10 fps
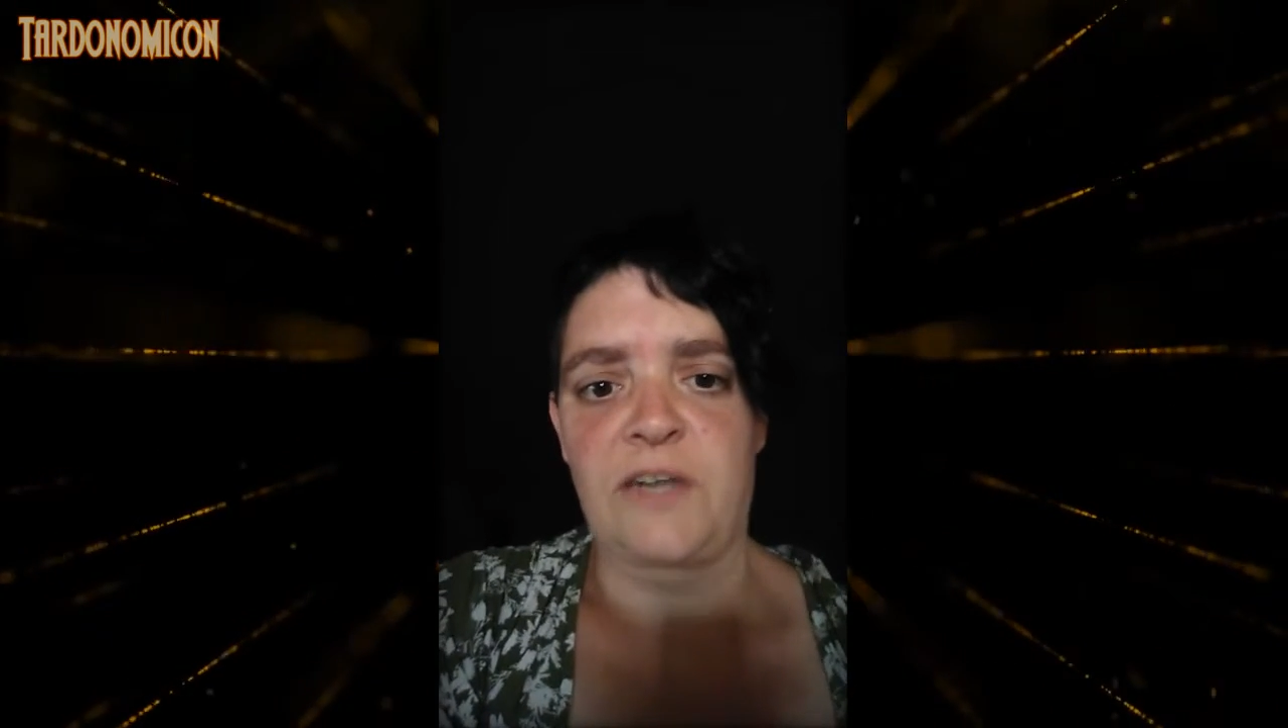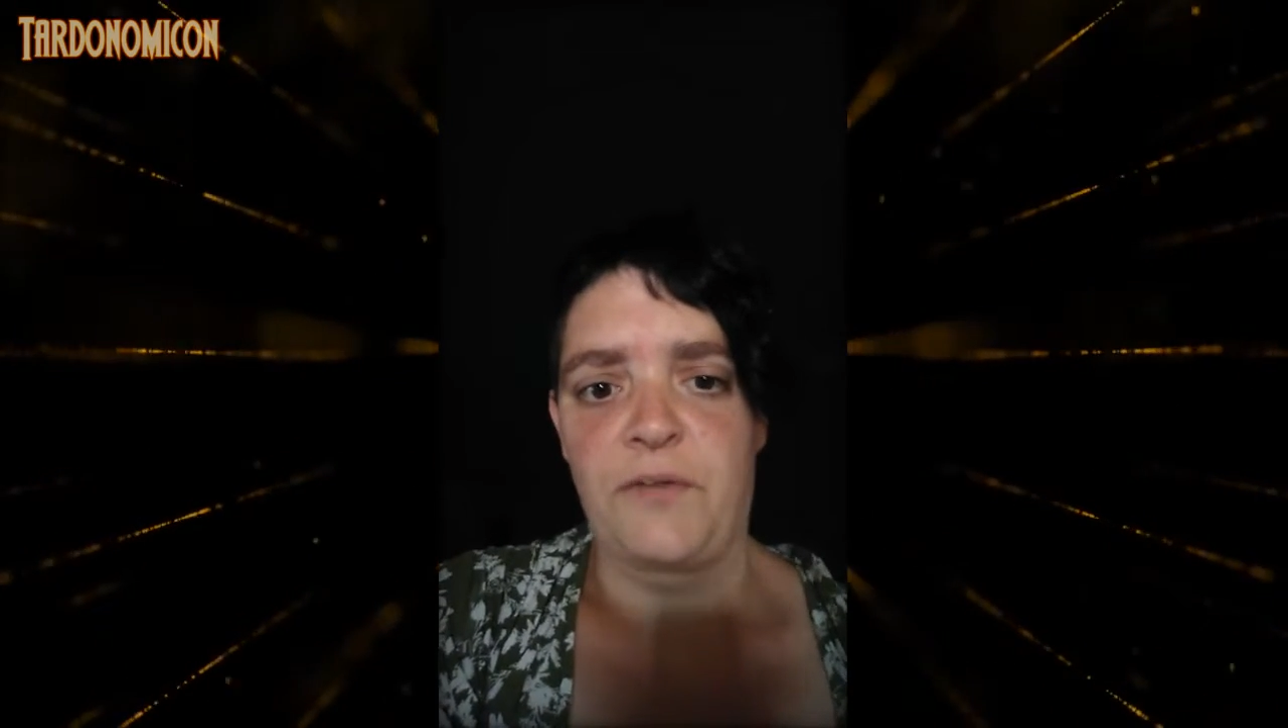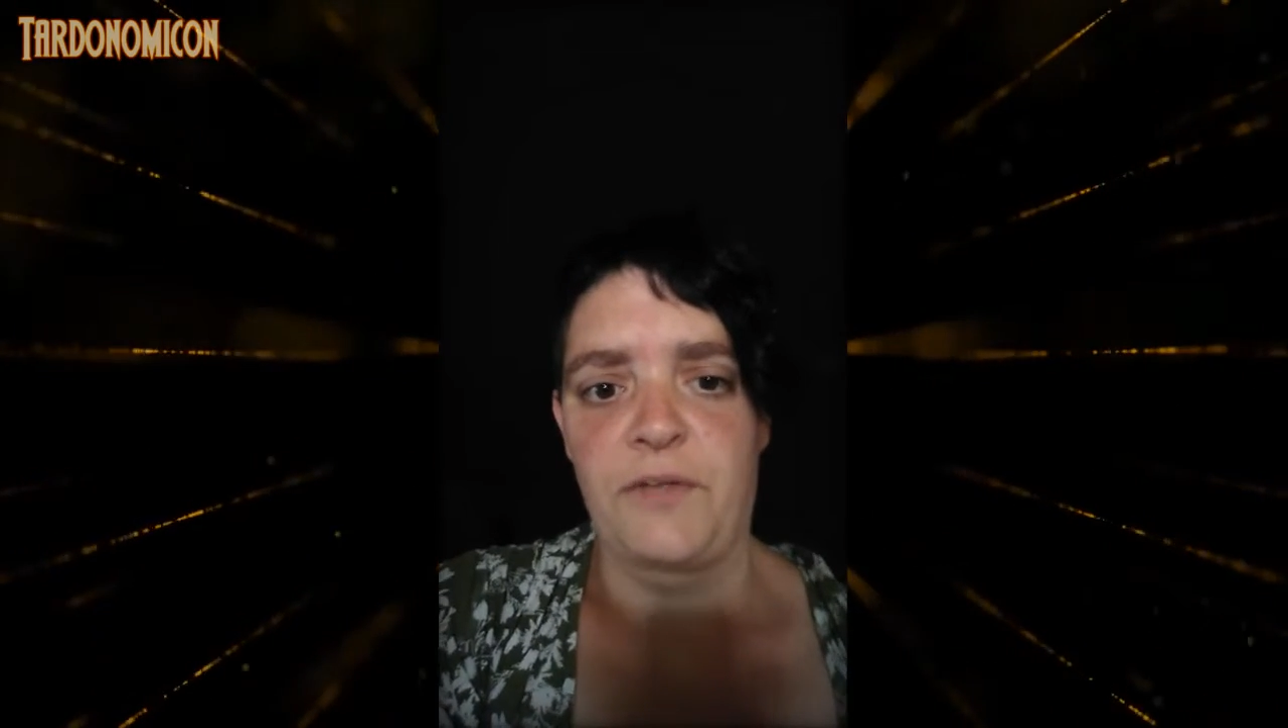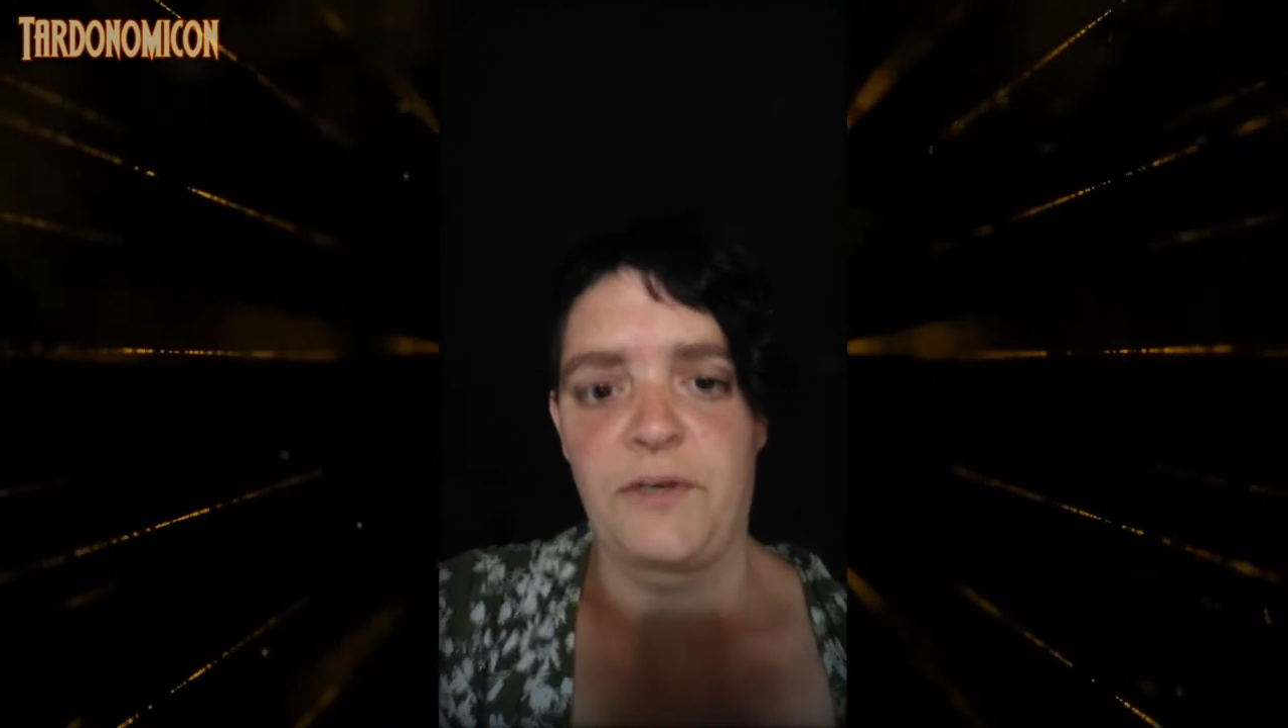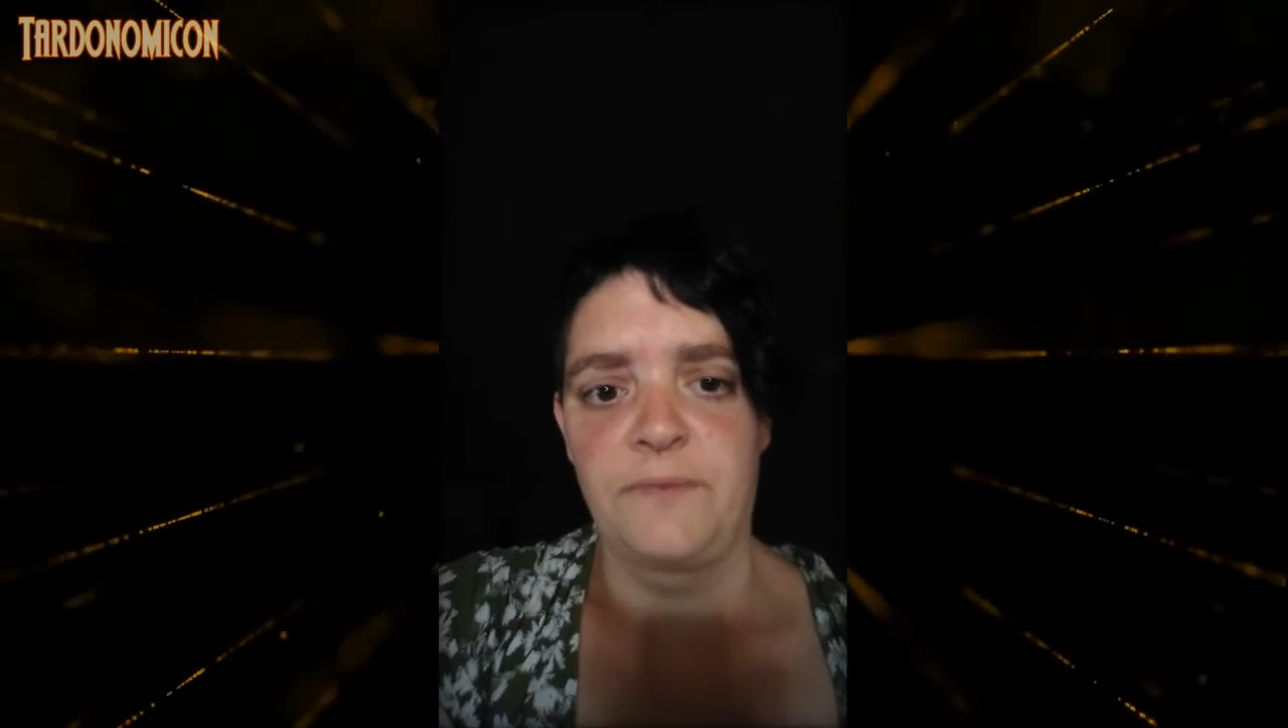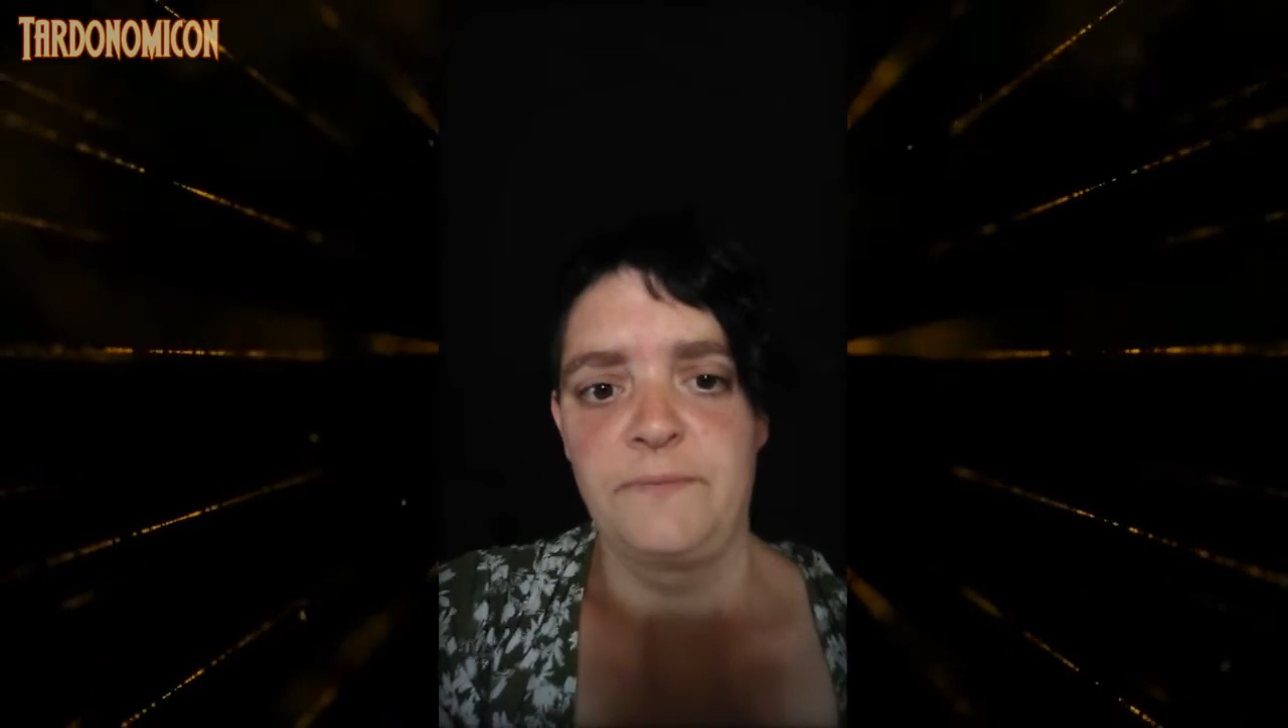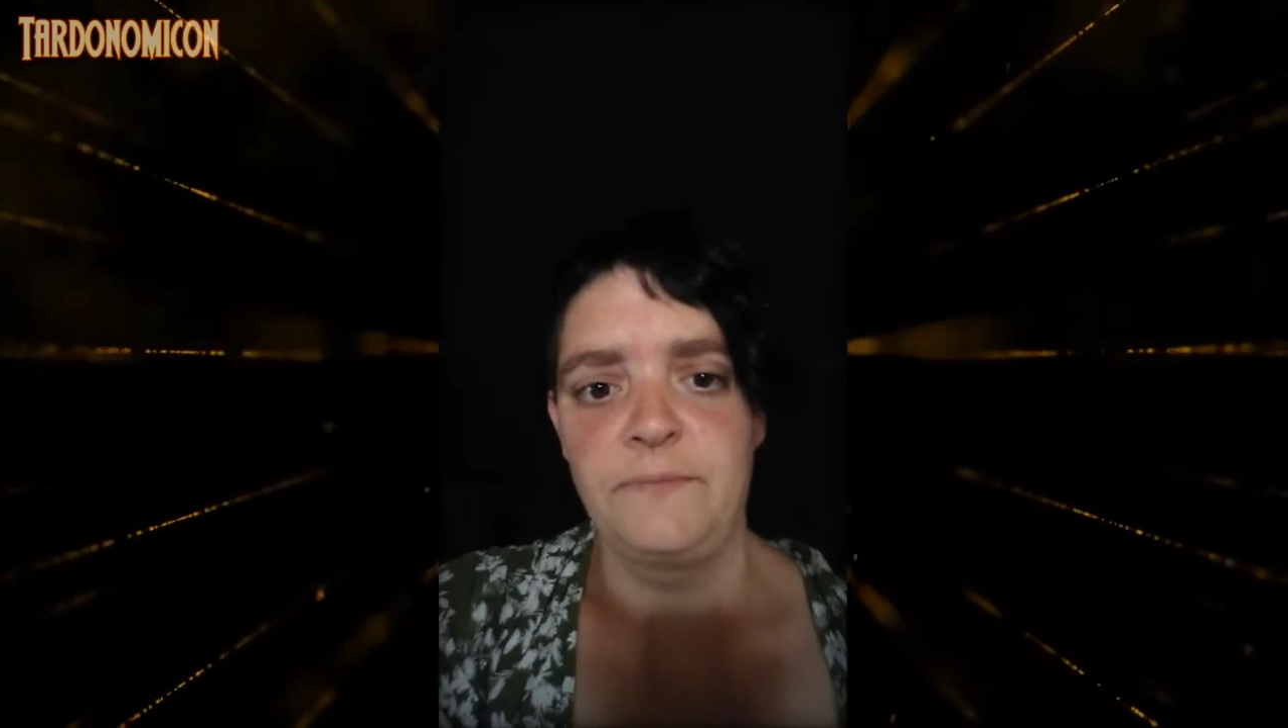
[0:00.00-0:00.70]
out there.